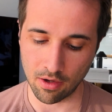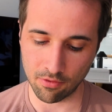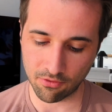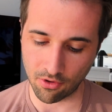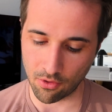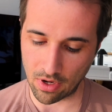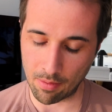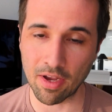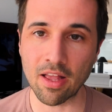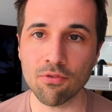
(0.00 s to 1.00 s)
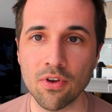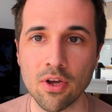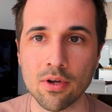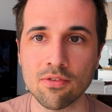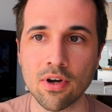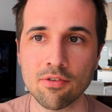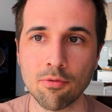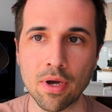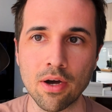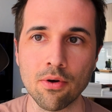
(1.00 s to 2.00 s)
So in my last video, I talked
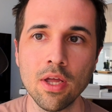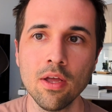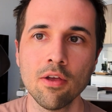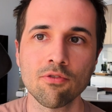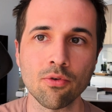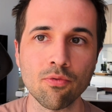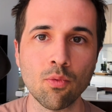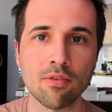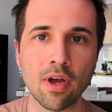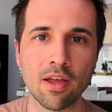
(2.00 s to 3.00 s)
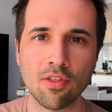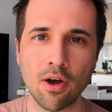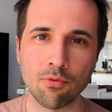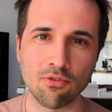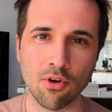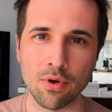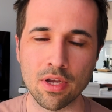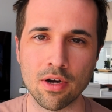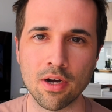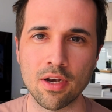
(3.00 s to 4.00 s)
about sort of what I thought was
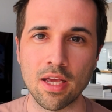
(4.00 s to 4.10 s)
going on,